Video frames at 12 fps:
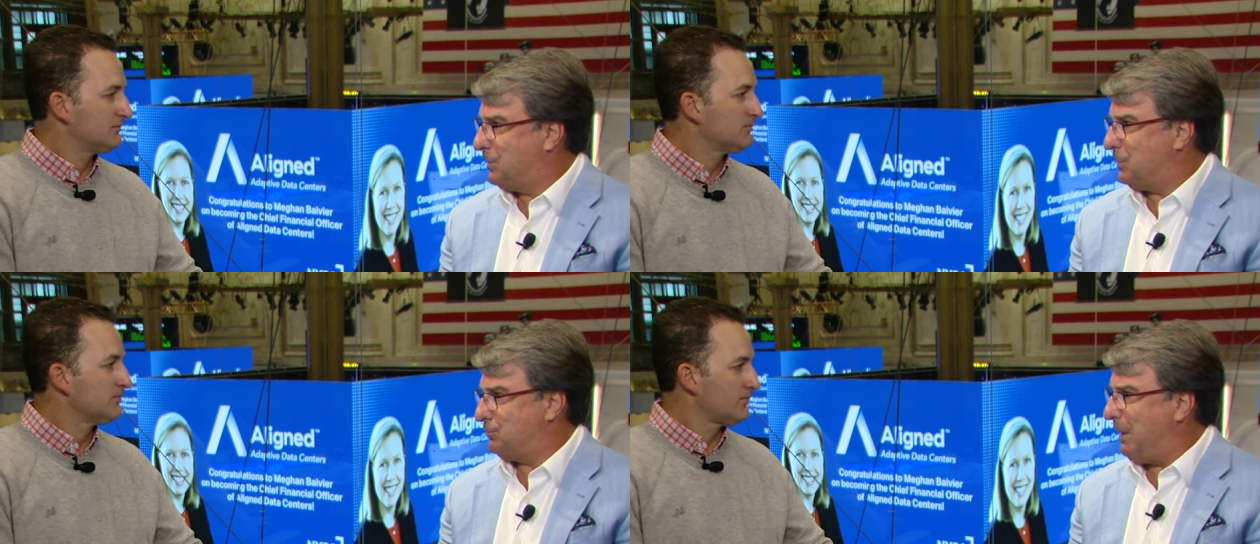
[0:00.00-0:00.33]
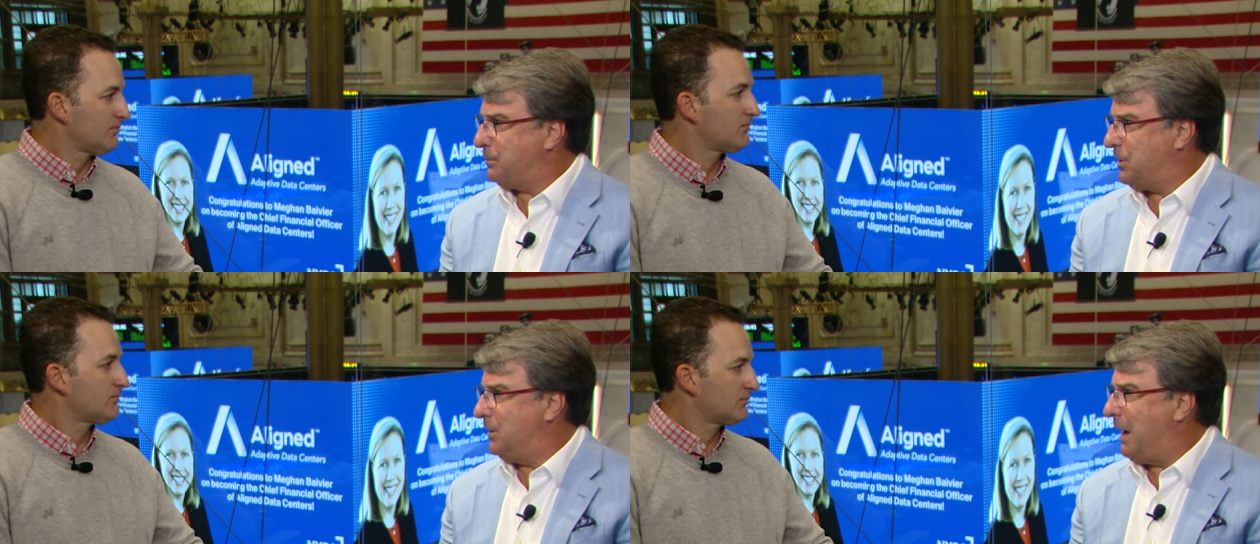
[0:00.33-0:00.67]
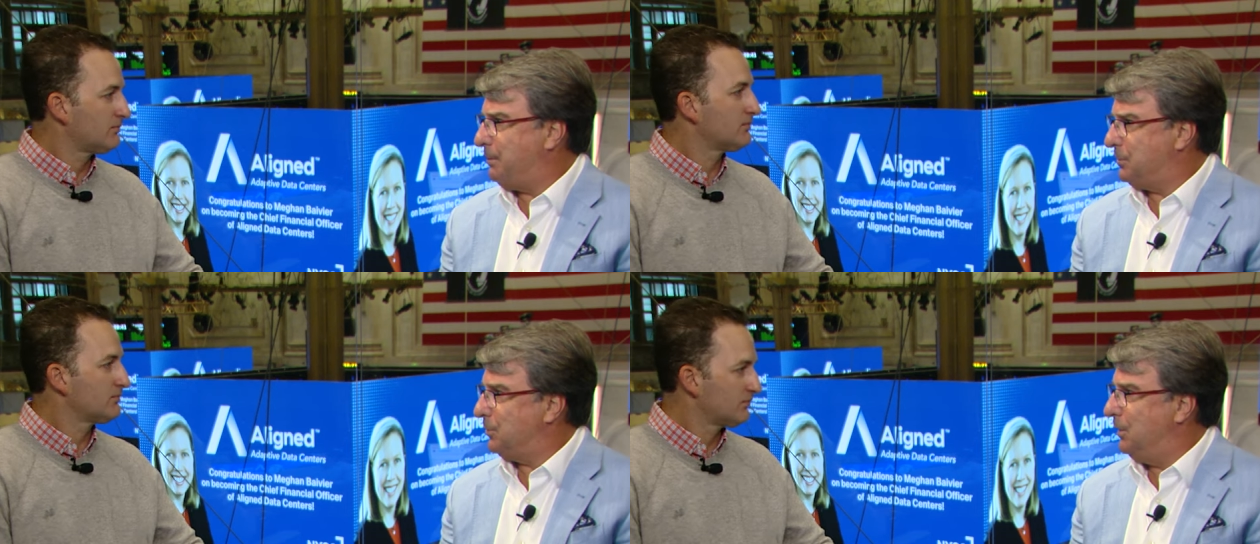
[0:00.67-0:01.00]
Speaker 1: disruption
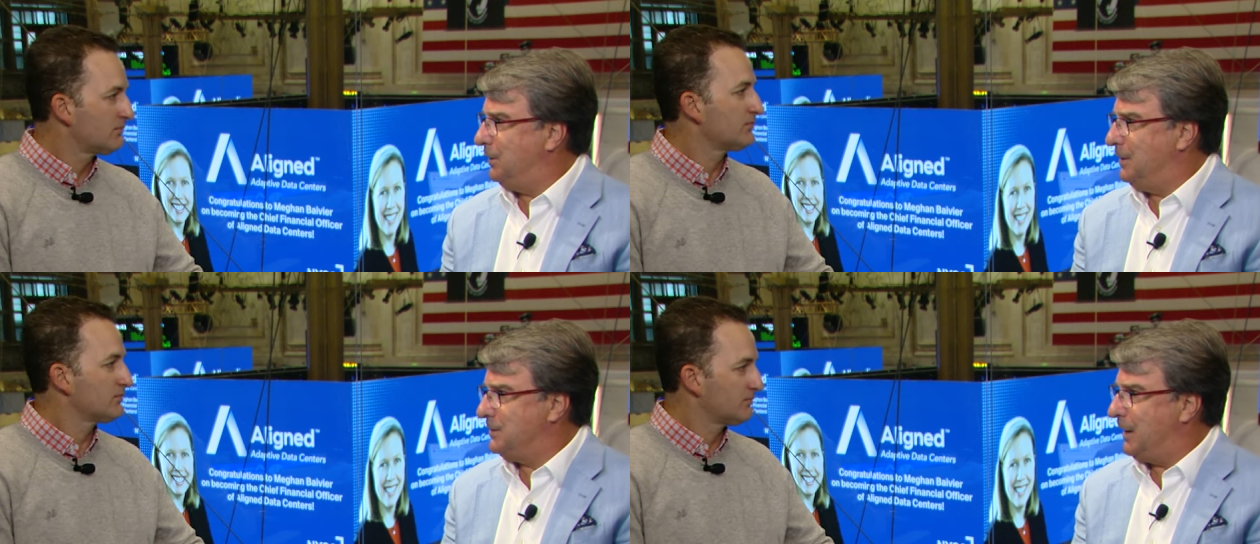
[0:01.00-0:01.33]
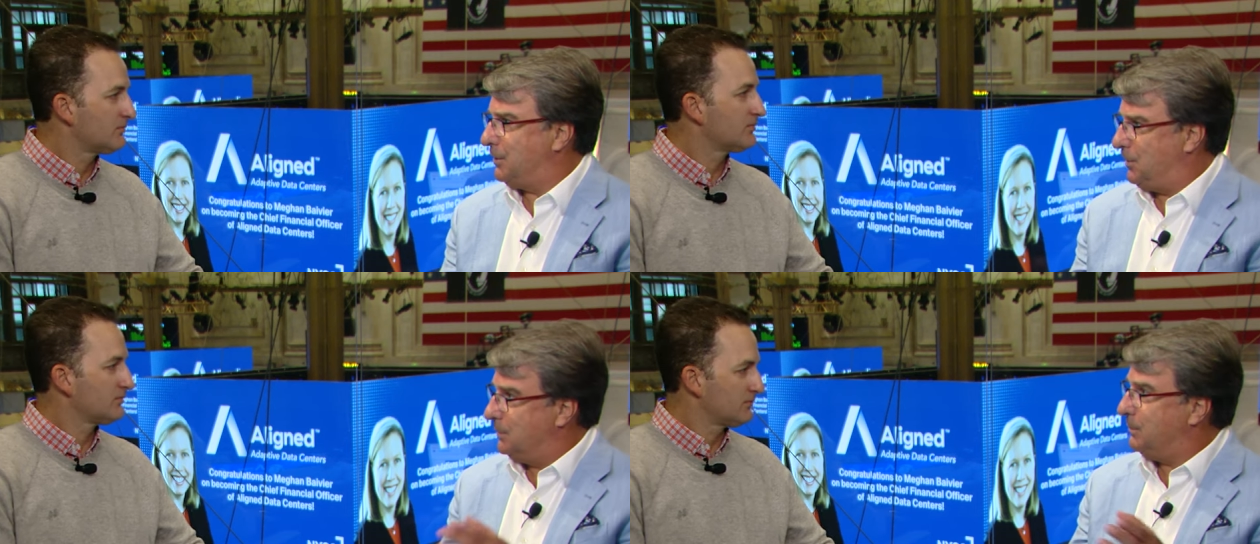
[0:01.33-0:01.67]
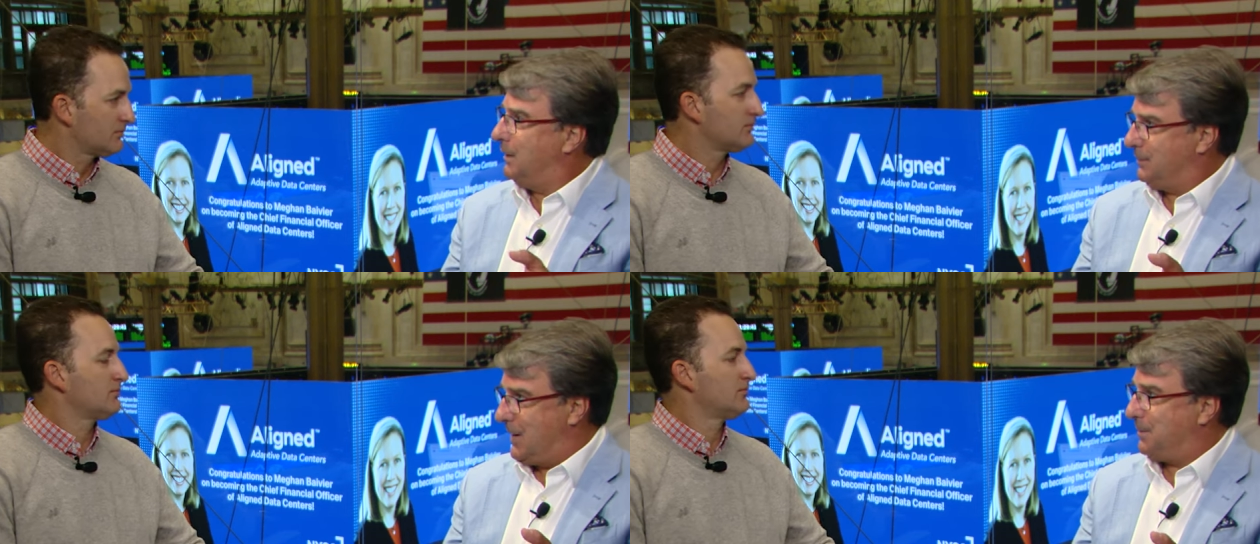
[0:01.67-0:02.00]
opportunities that could
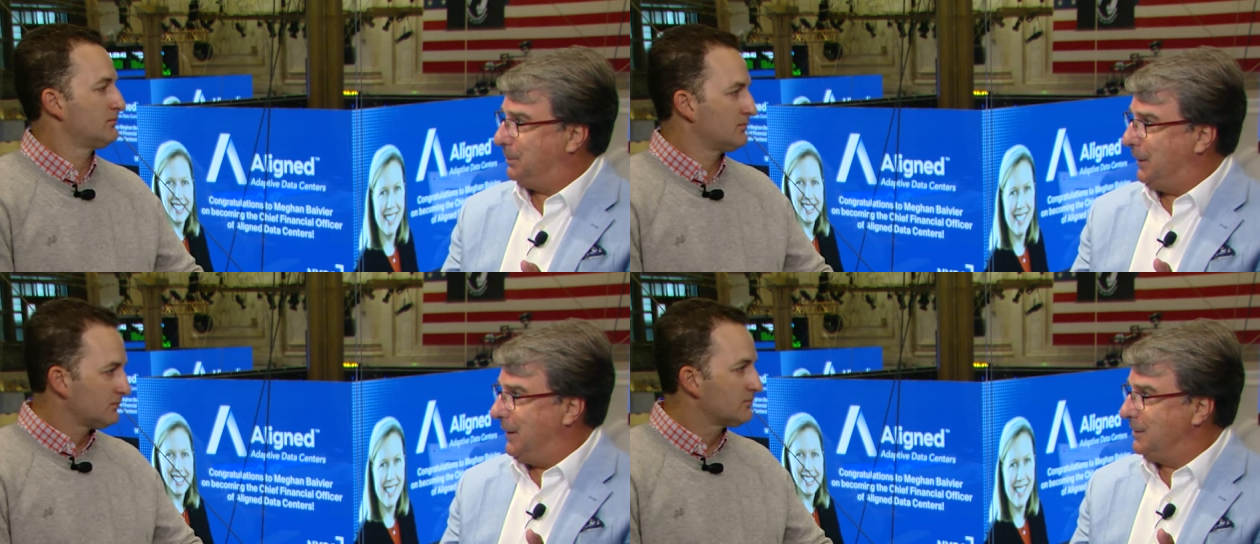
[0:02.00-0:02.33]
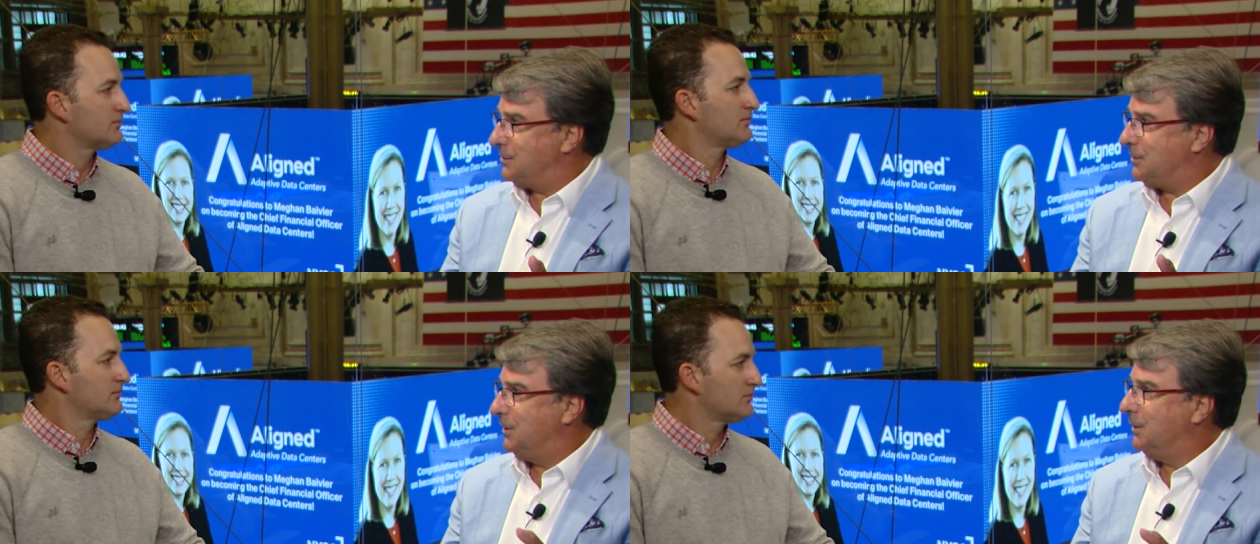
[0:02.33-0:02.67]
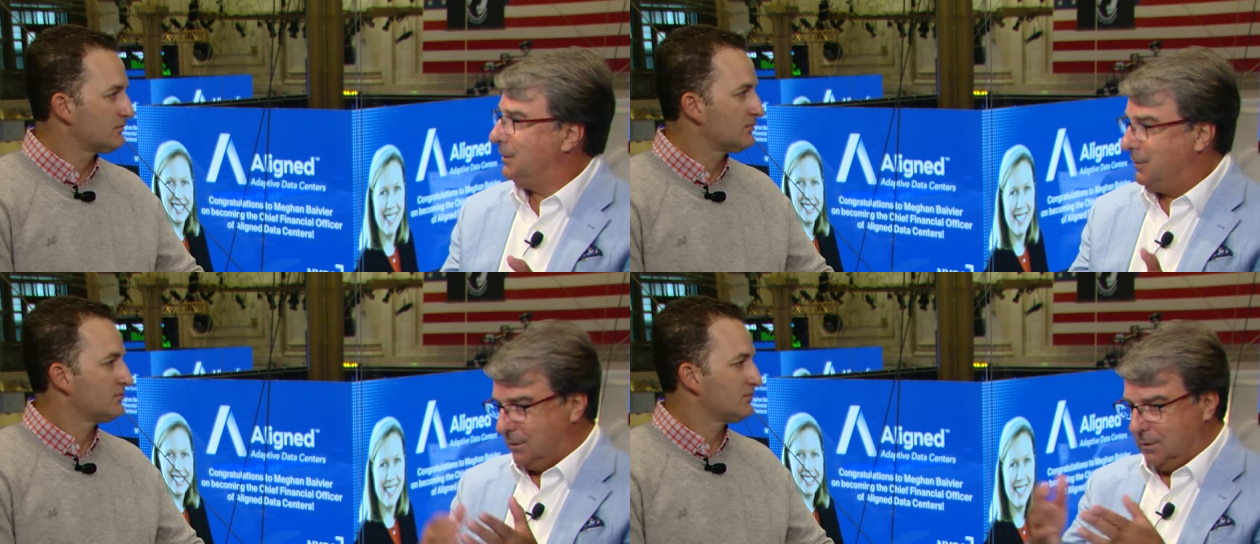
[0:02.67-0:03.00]
take place.
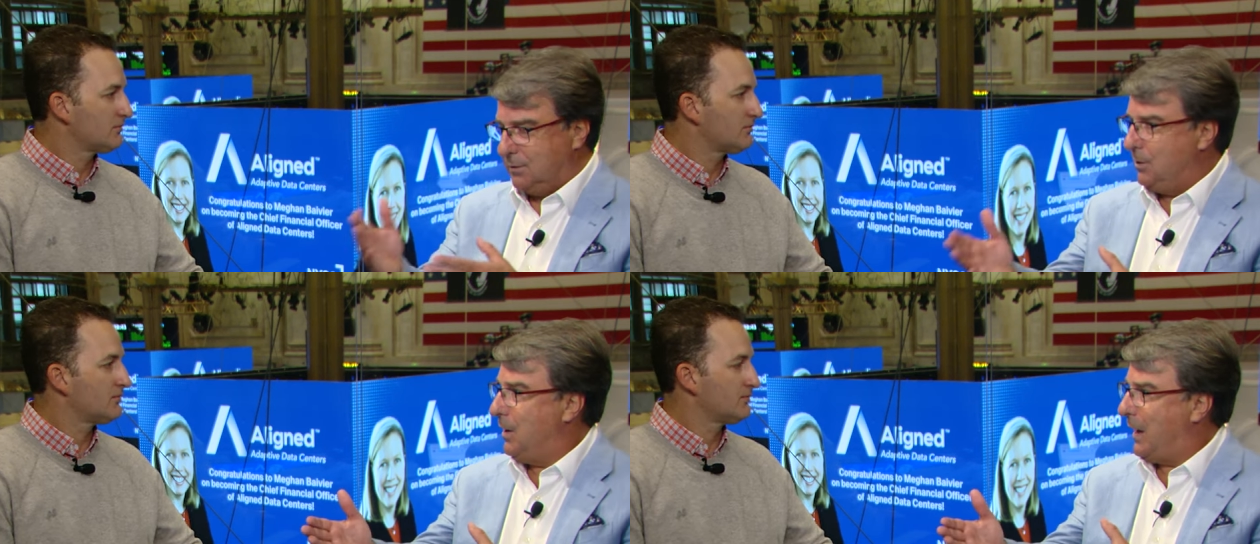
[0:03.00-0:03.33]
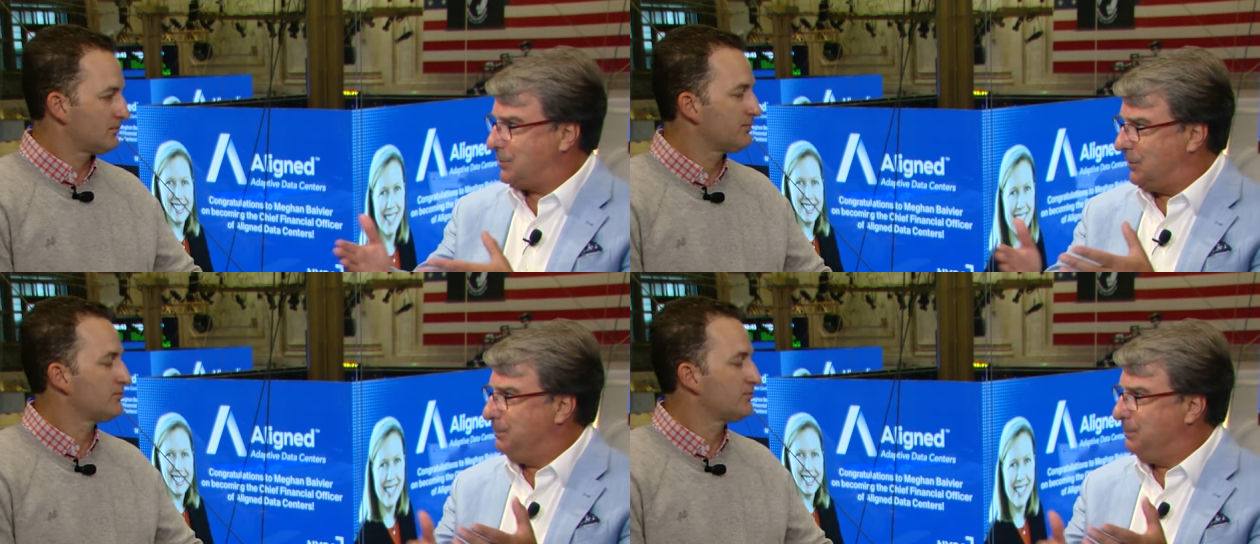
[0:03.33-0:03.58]
You actually